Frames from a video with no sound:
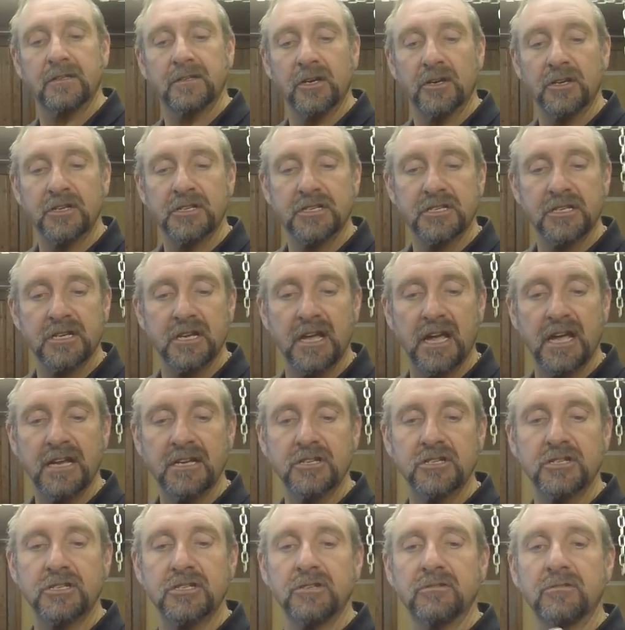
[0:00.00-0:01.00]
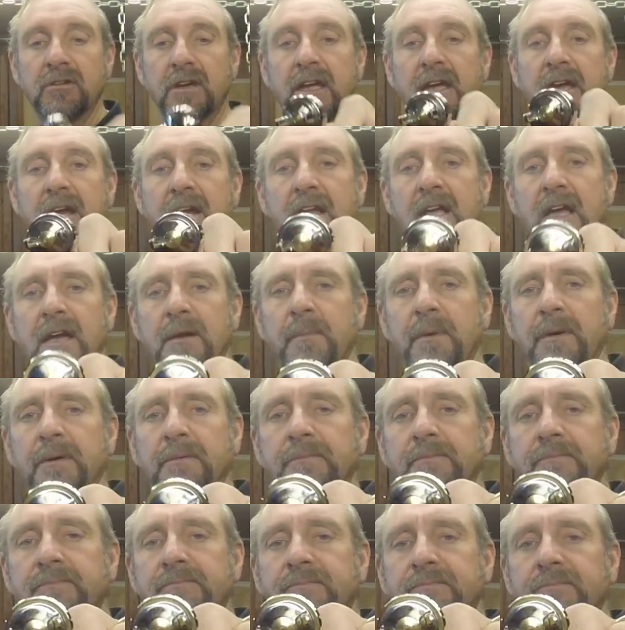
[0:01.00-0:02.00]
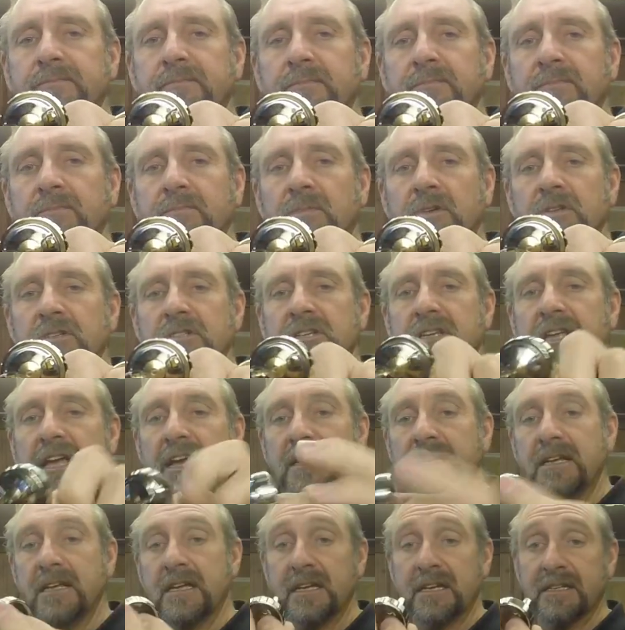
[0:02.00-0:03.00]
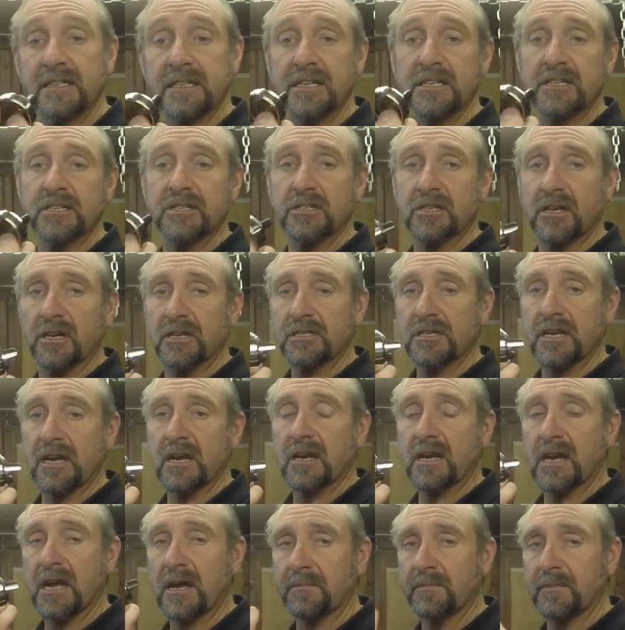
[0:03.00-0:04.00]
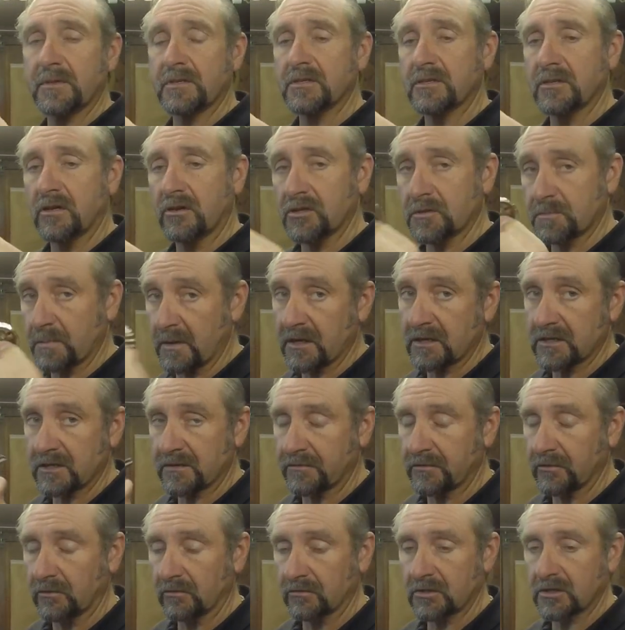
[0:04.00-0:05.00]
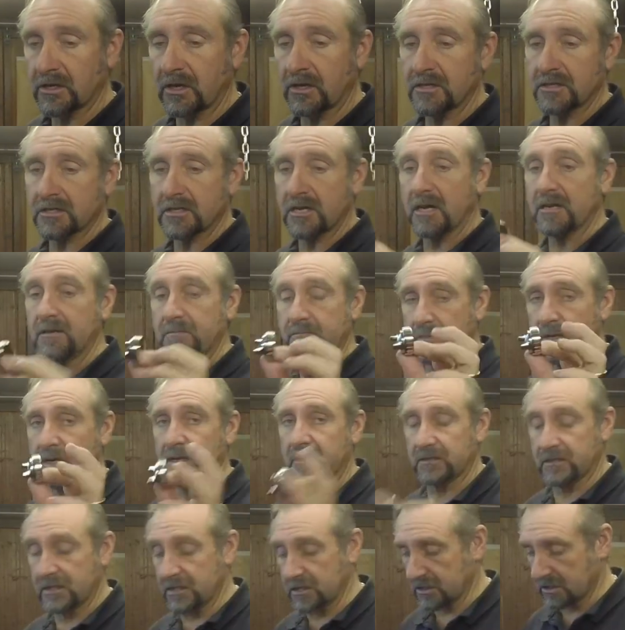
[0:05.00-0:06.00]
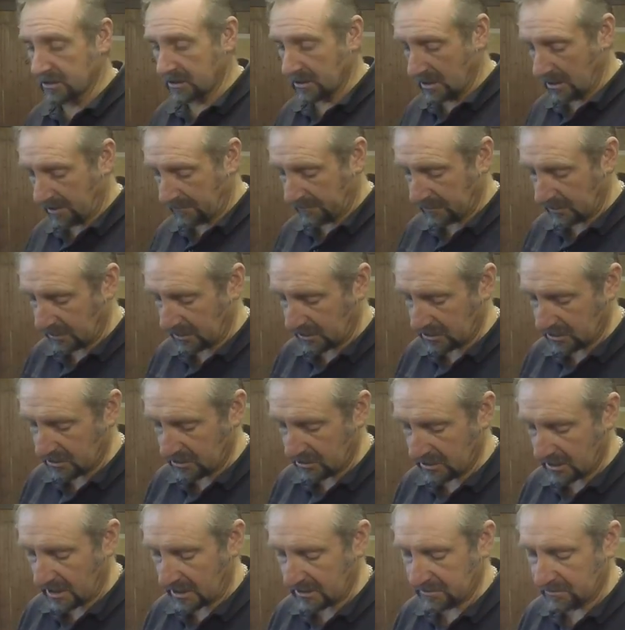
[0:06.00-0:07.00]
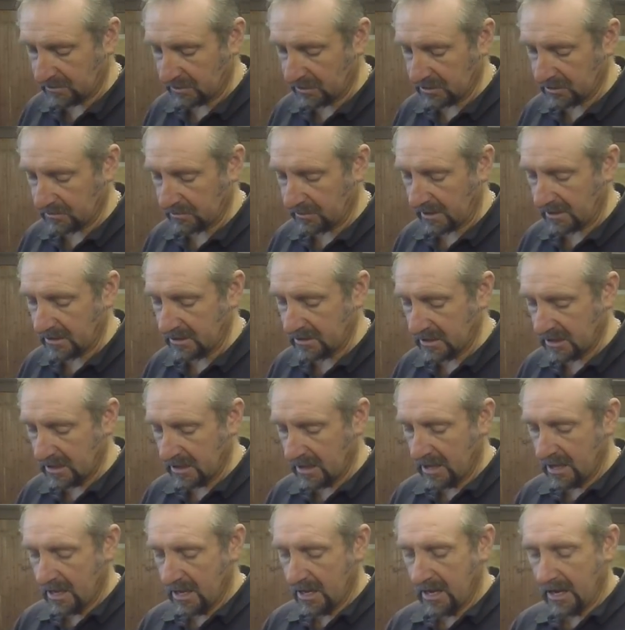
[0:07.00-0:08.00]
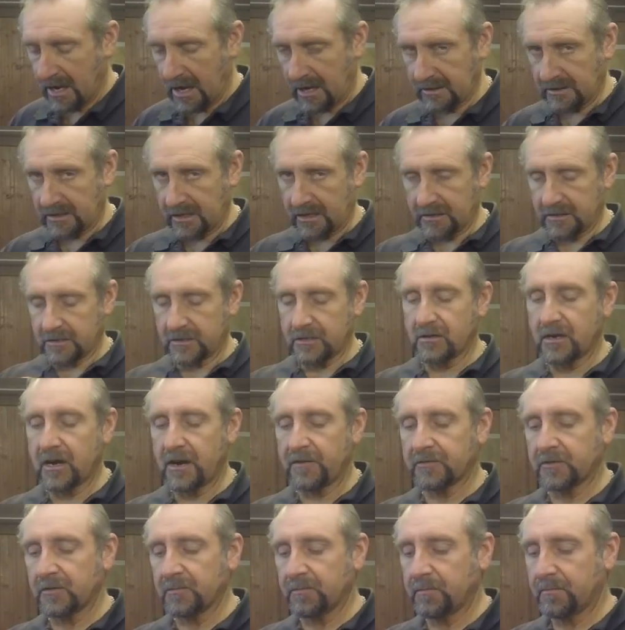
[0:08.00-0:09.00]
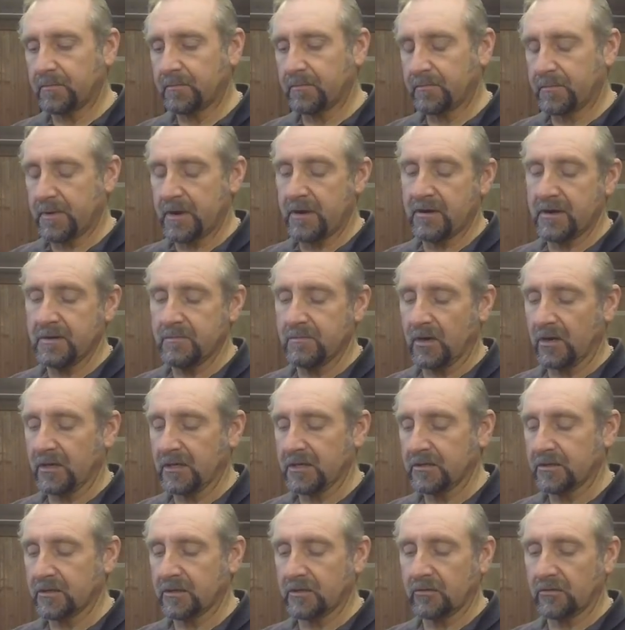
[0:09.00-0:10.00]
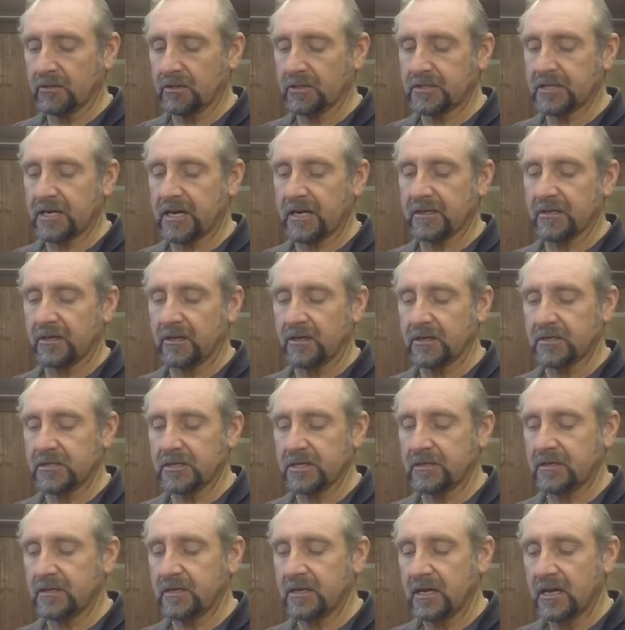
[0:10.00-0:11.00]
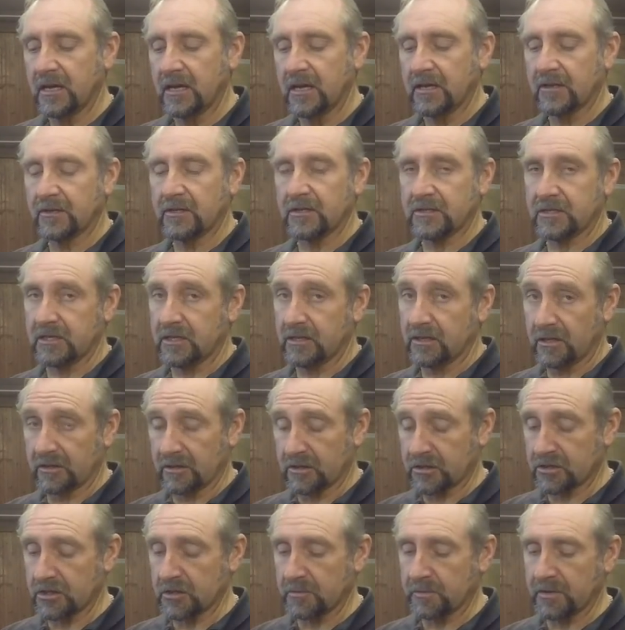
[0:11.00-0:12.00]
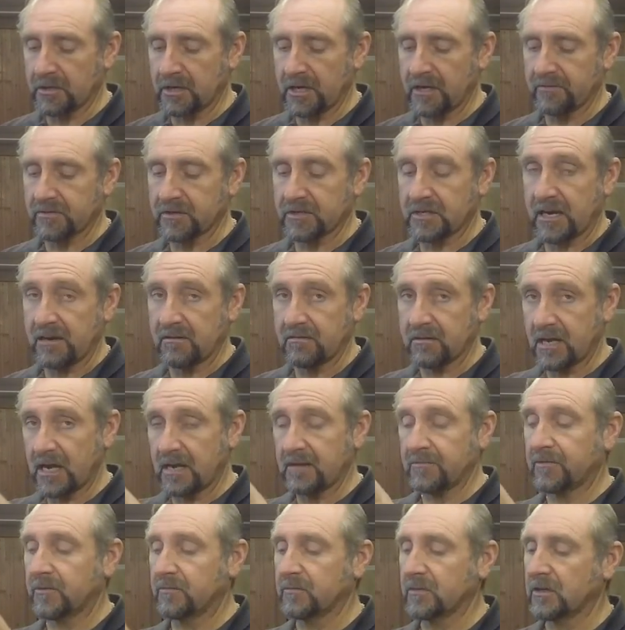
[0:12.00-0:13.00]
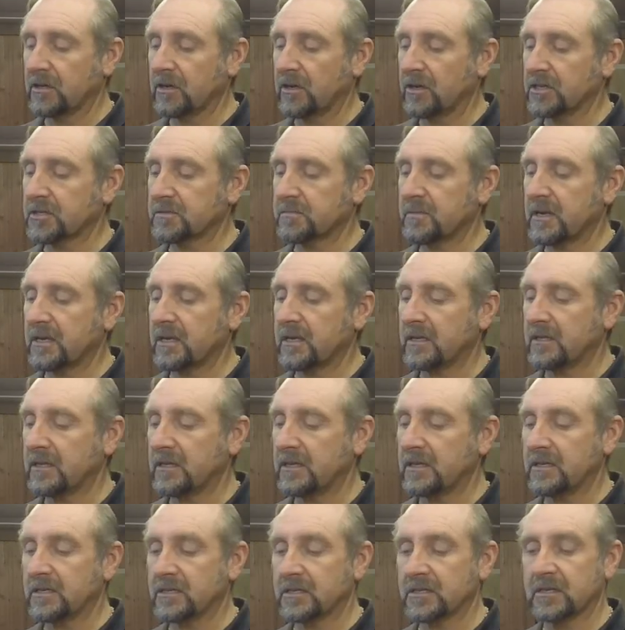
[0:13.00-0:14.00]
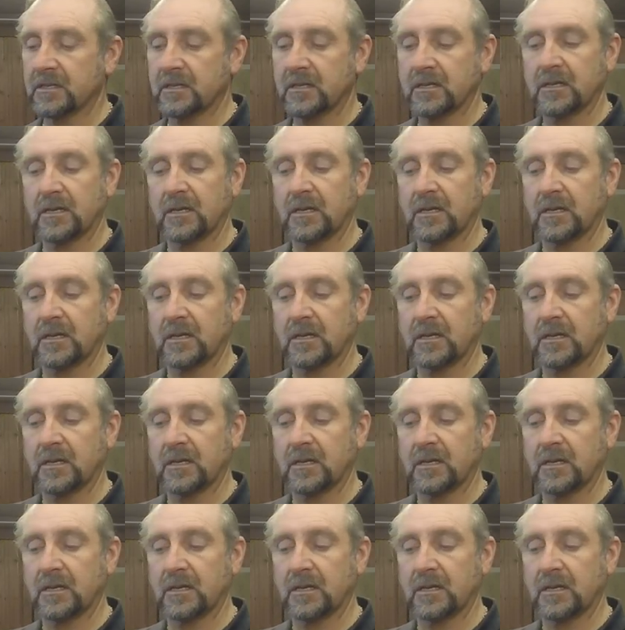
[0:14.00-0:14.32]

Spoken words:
Nice H2 air cap. Once again, decent size air cap. It's not as big as a full size gun, but decent enough that it's going to atomize the paint. And you have to bear in mind that all the technology that's in like the Supernovas now came from the guys making these